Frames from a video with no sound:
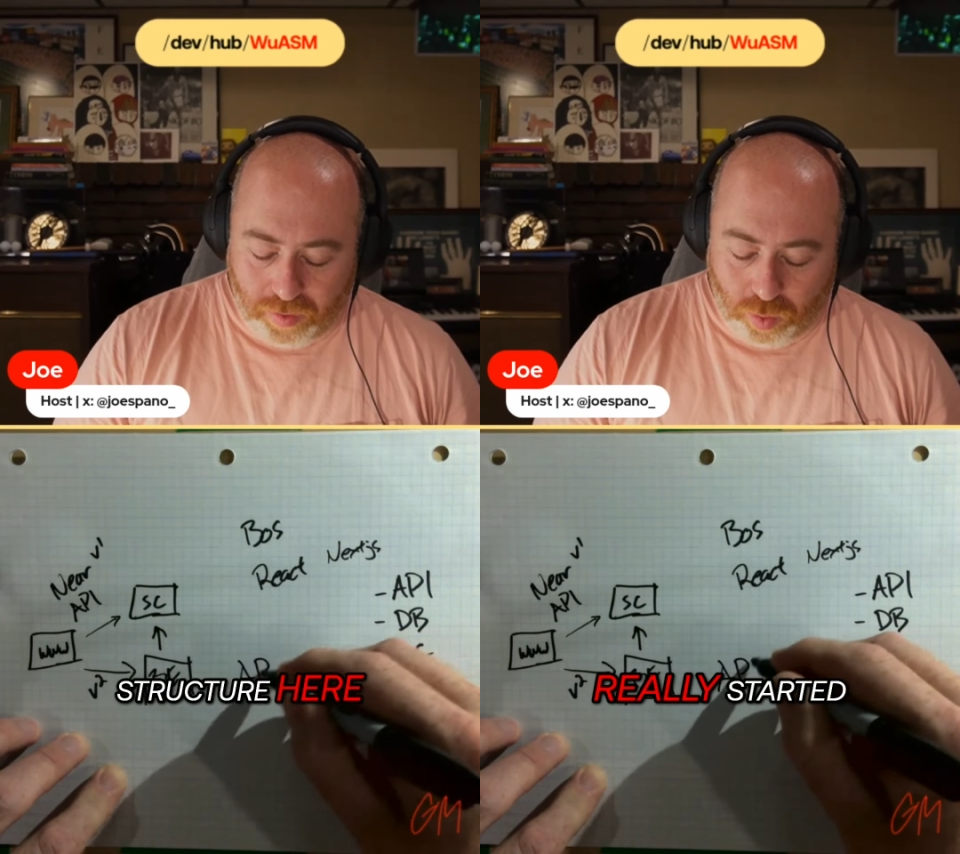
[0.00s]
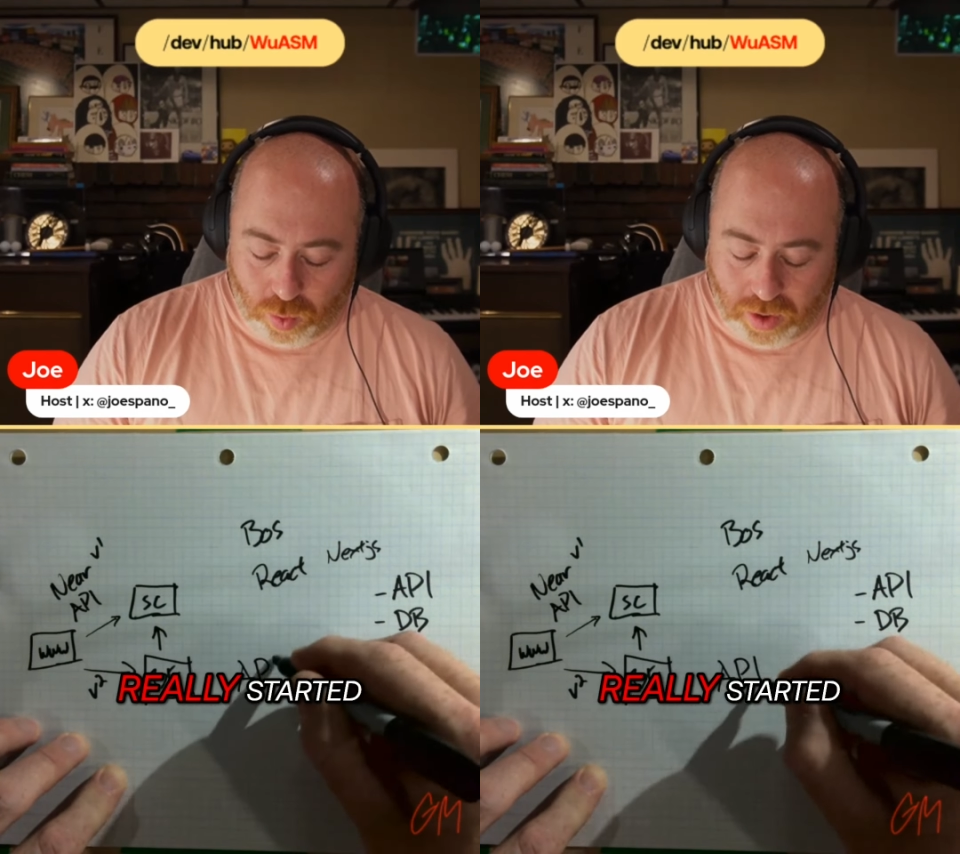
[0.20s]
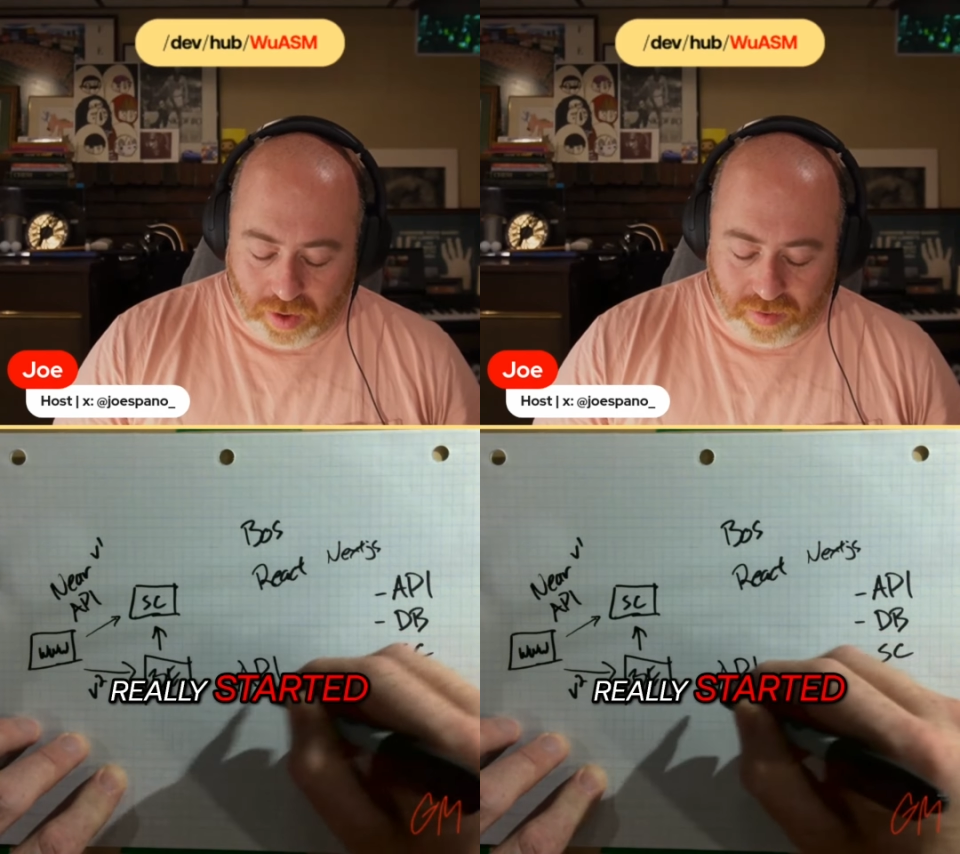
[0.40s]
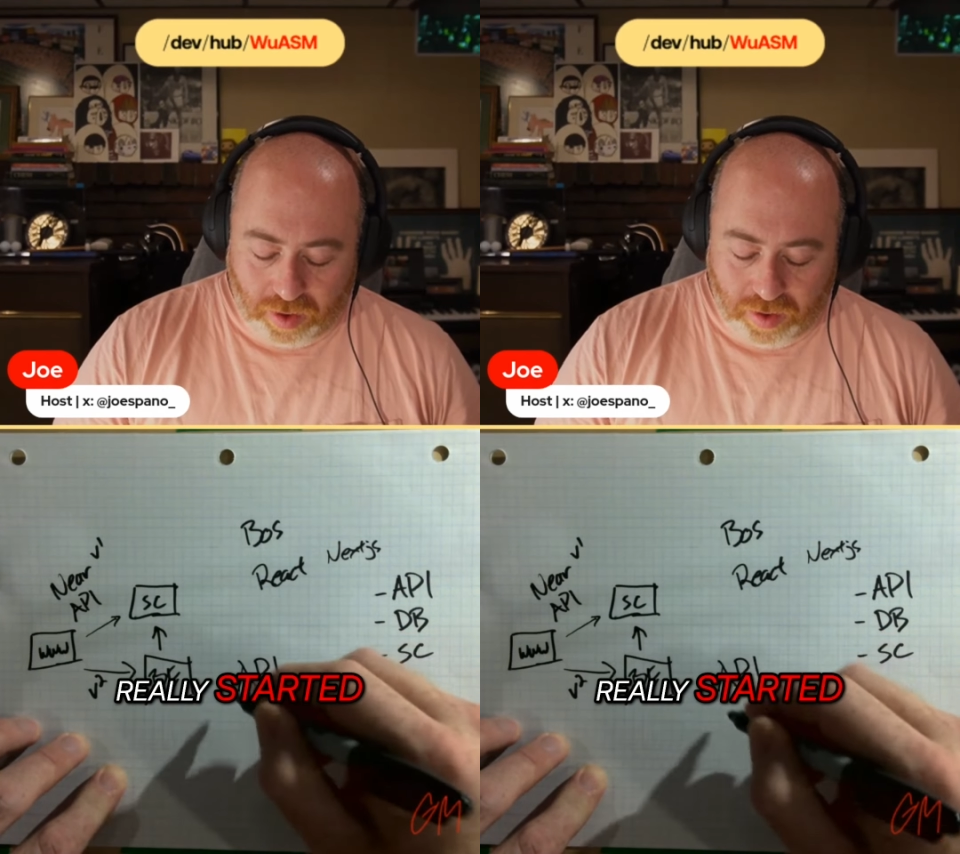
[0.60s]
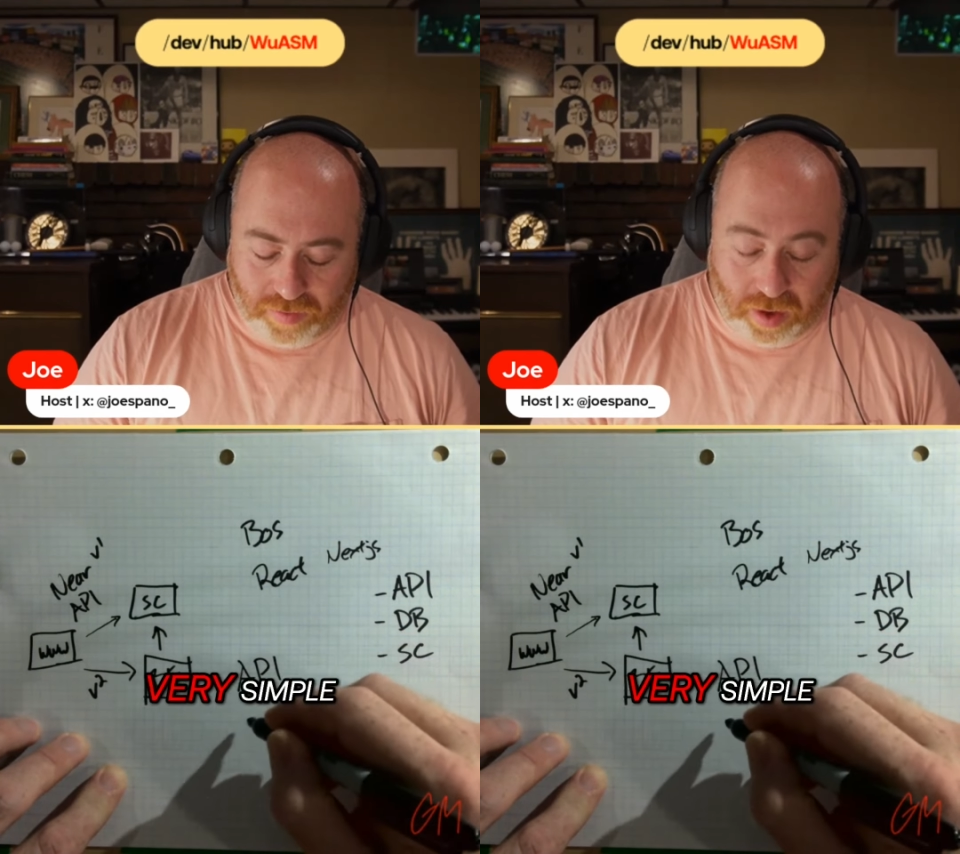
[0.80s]
really
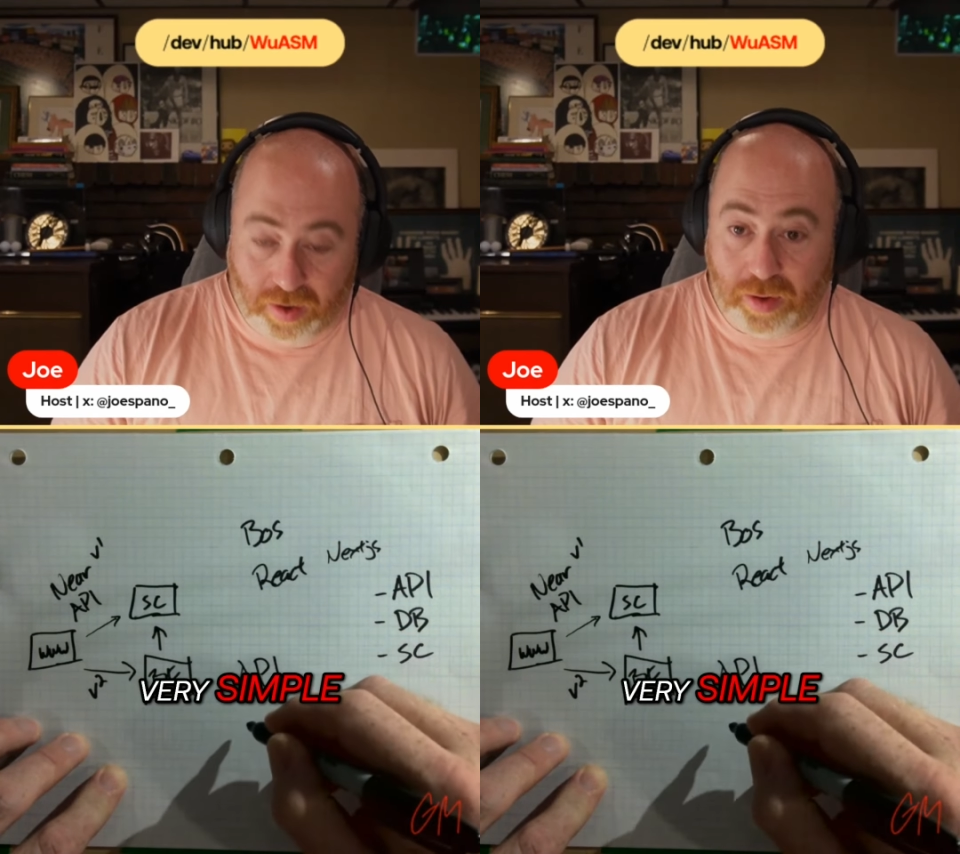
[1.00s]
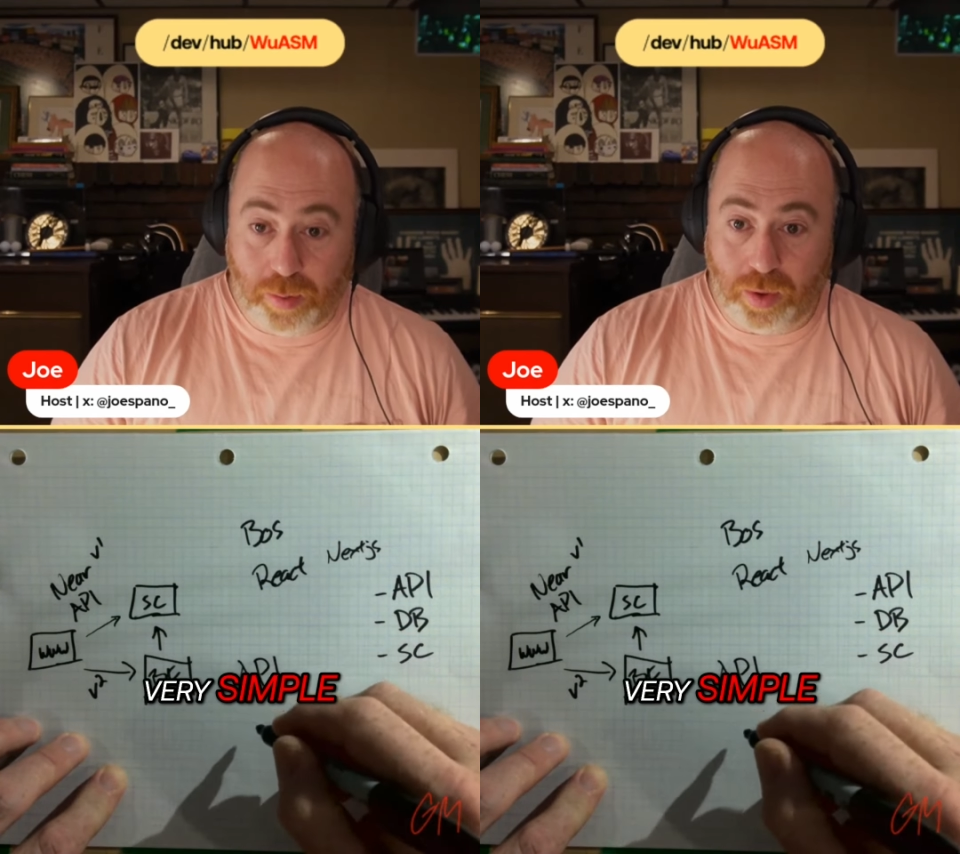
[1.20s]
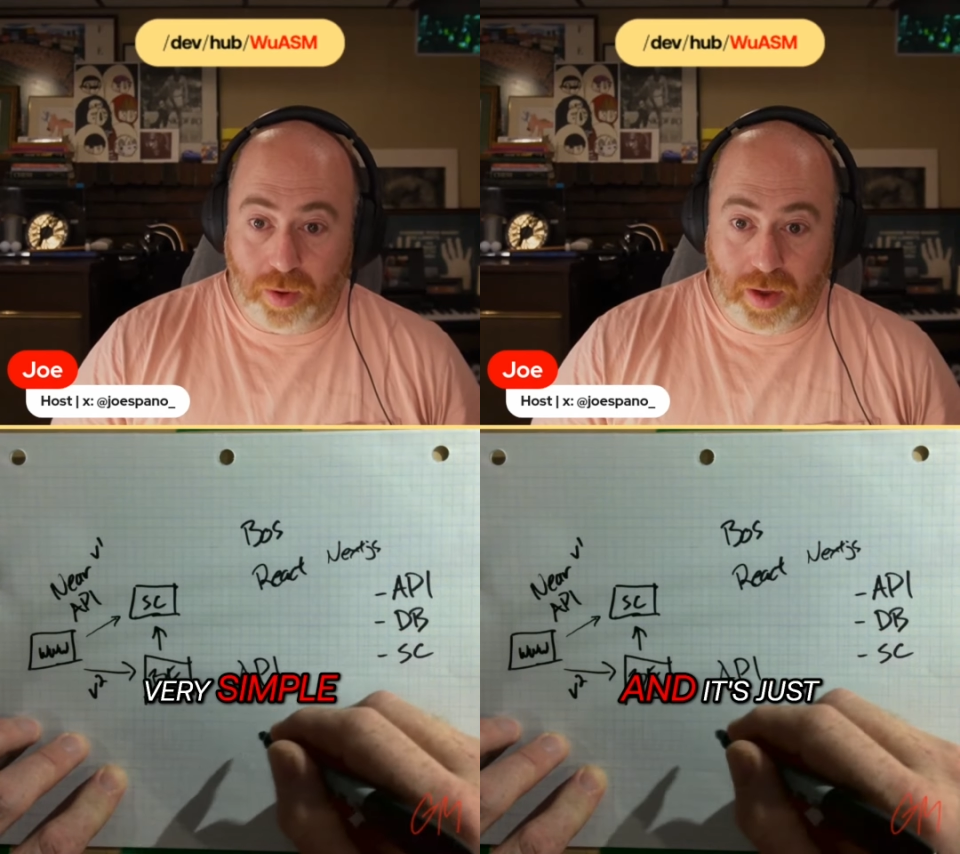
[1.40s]
started very simple,